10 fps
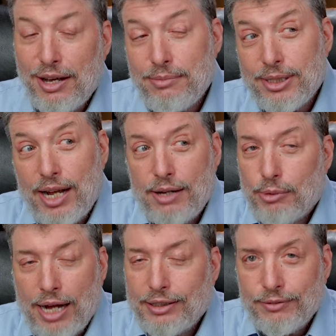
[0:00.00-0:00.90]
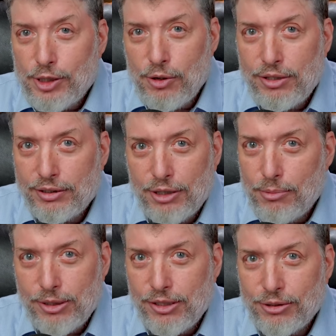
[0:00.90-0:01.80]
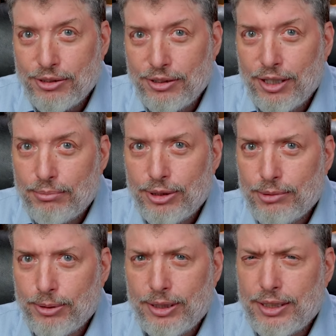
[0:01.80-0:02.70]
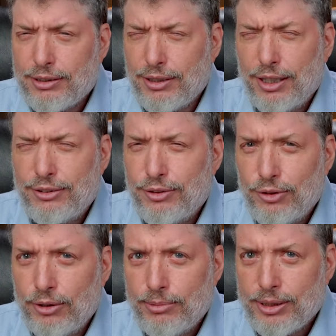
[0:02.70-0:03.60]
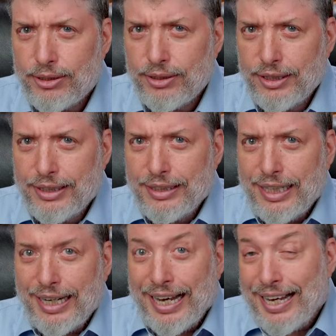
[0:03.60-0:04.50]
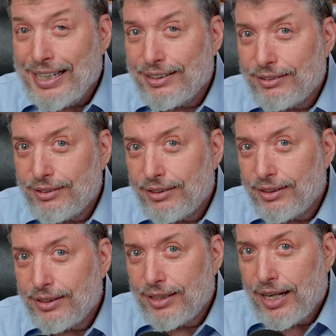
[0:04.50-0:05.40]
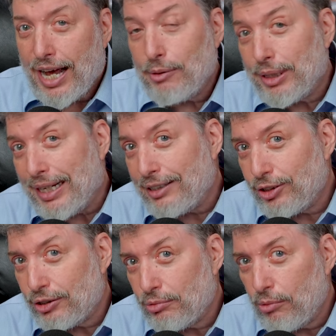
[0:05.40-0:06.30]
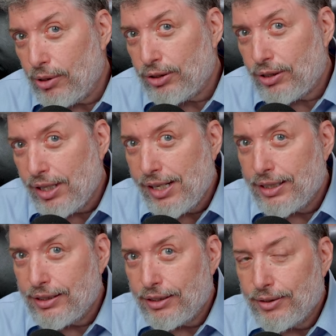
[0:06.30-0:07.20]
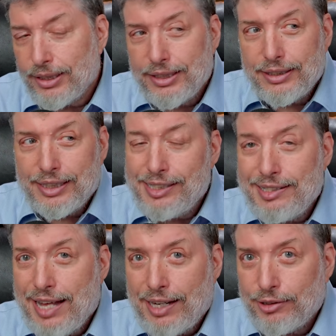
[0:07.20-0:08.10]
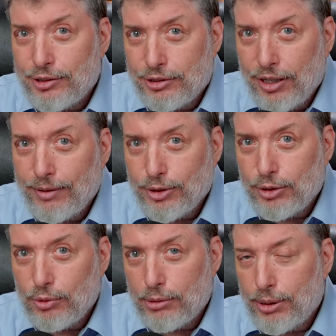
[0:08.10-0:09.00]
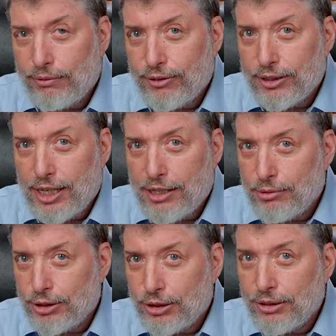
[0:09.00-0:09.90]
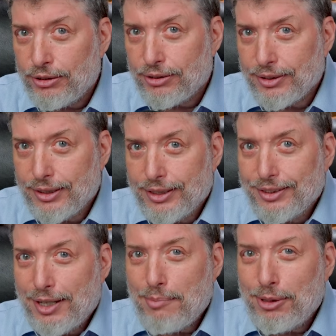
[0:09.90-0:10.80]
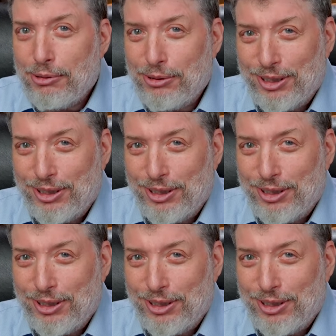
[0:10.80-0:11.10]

I mean, I didn't even know no one knows the numbers, but it's enormous. And I would add just one thing. This is not a good time to want to be affiliated with Jews. I mean,